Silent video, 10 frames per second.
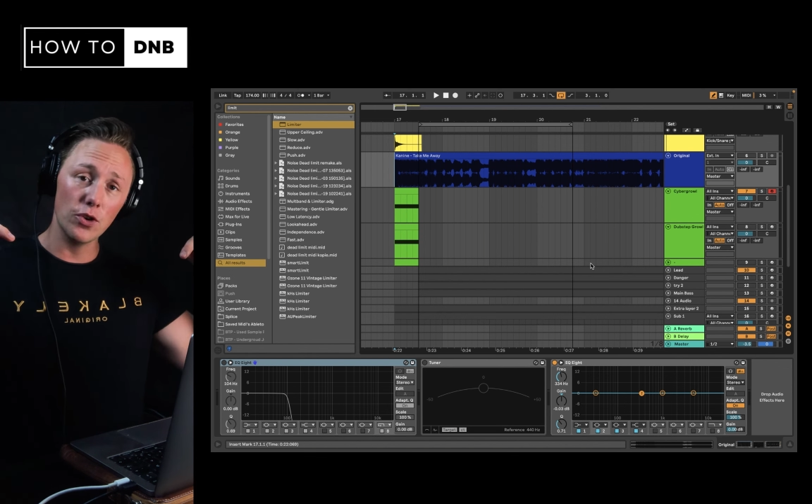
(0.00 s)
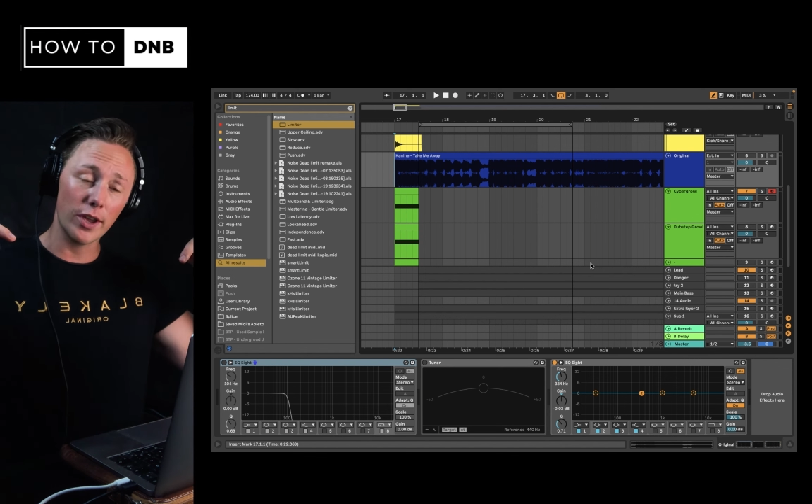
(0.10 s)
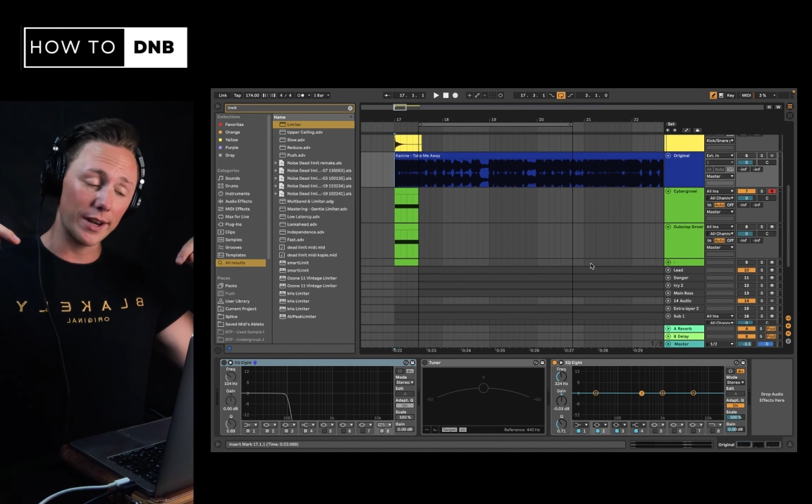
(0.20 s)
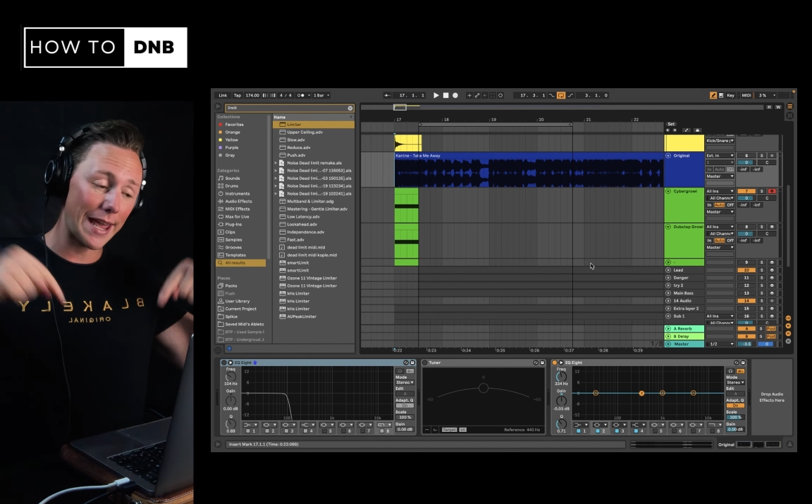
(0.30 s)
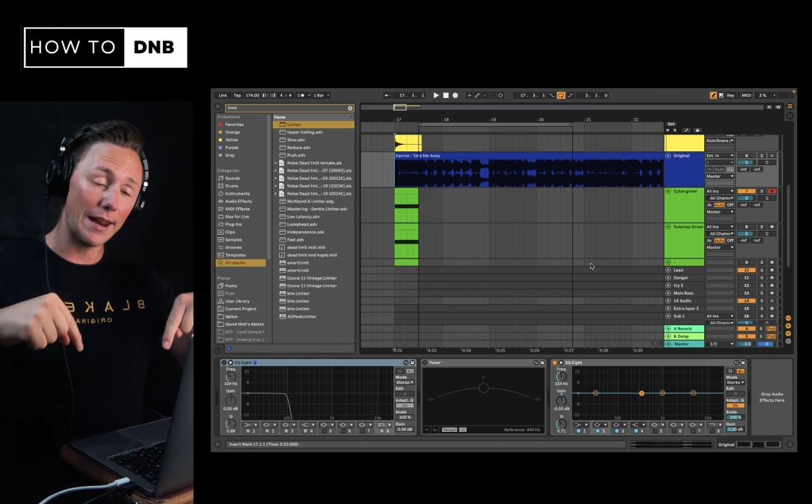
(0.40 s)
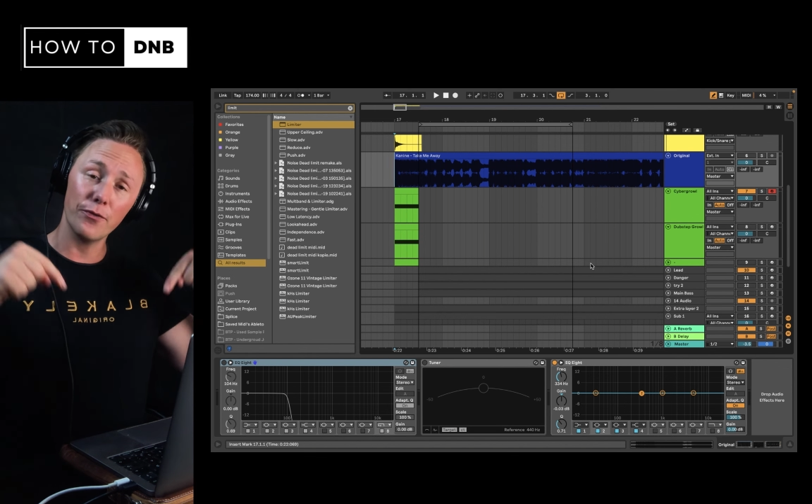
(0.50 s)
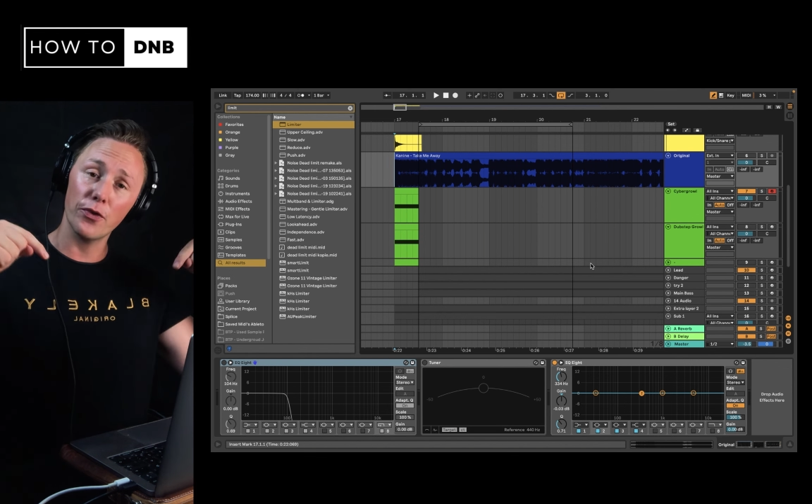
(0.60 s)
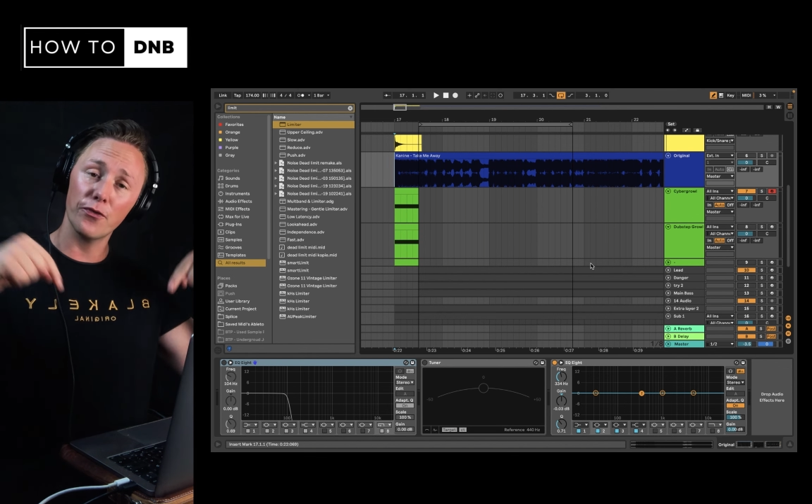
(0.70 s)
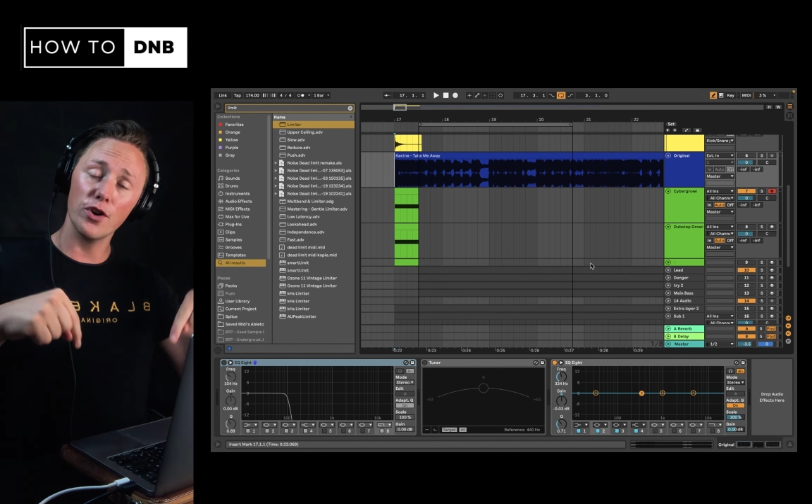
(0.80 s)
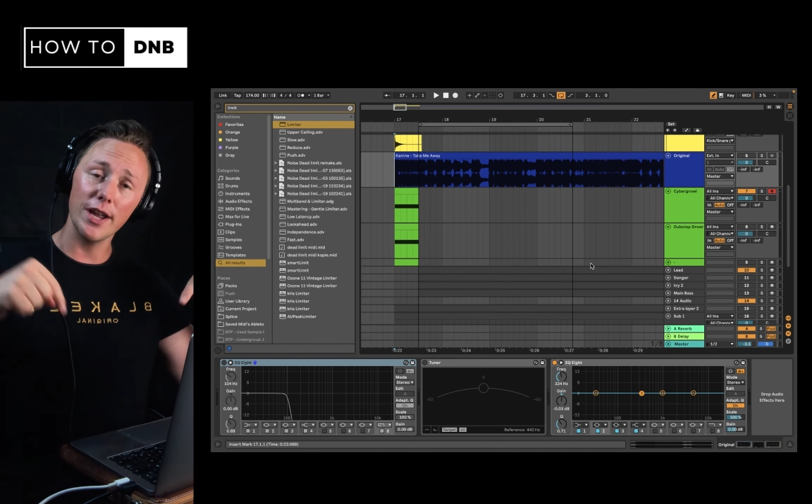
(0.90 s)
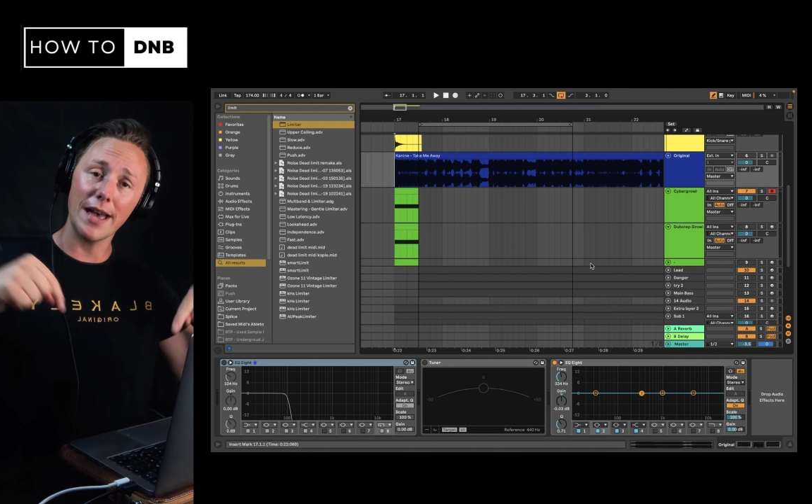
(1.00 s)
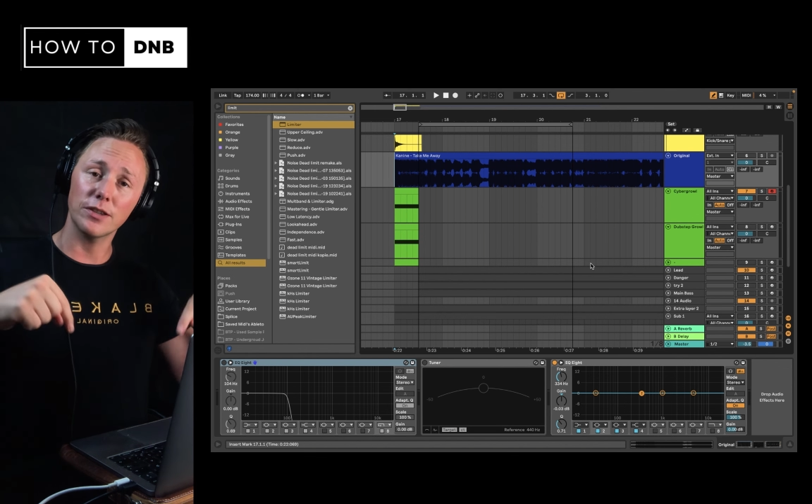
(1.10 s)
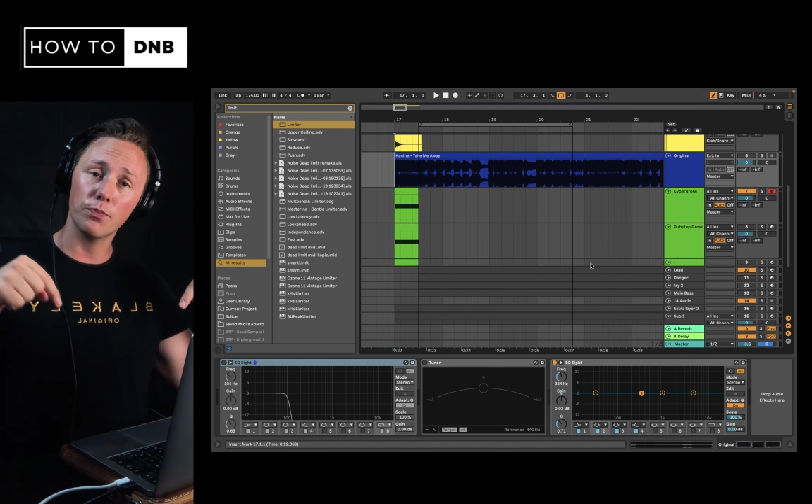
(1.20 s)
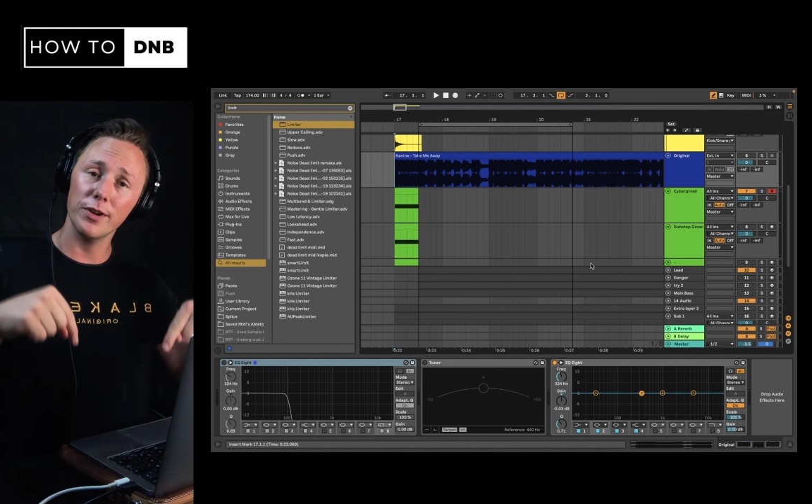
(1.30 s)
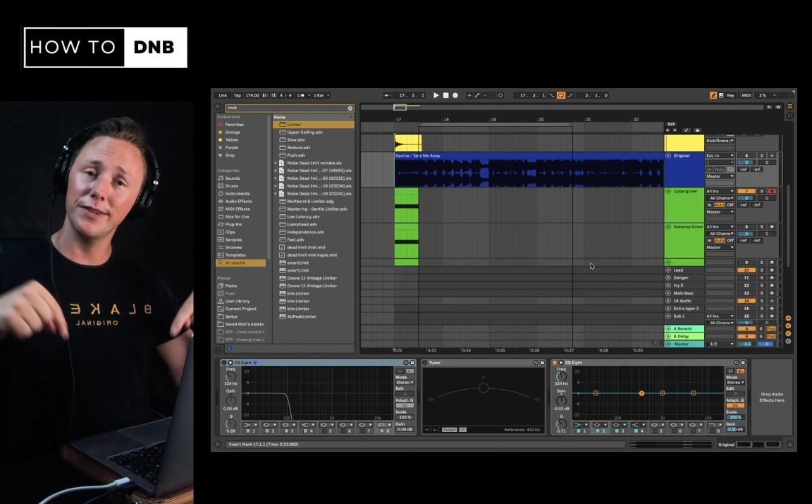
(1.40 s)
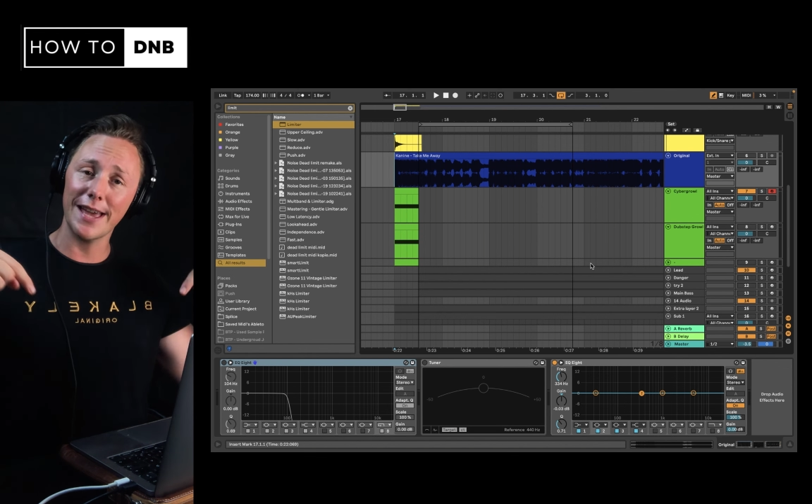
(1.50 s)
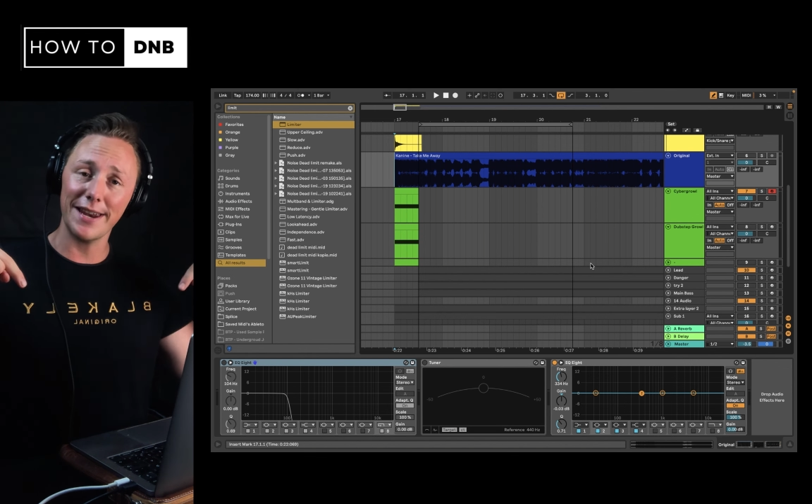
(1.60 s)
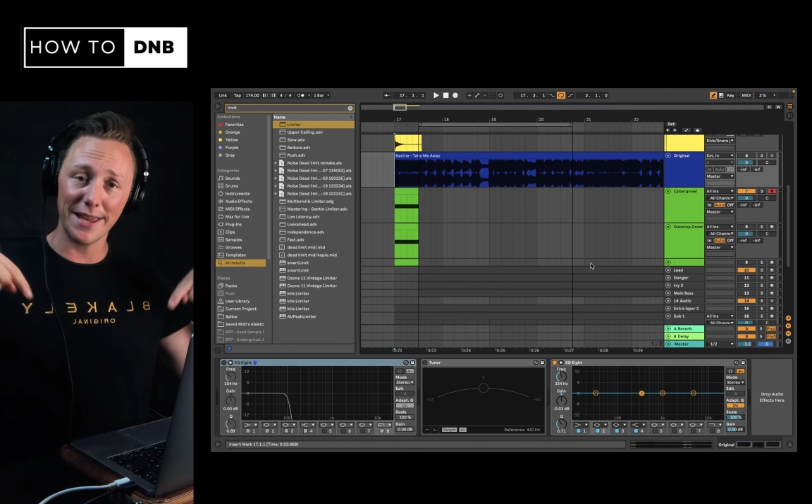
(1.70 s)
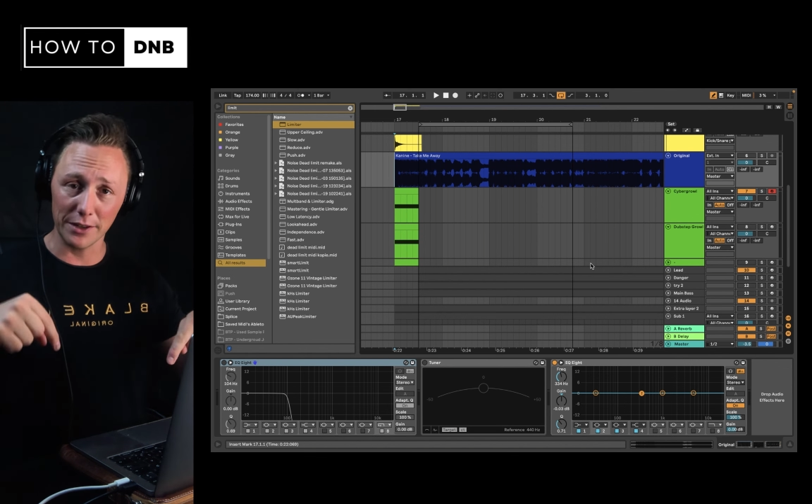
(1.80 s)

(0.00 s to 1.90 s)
you can get it for free as a preset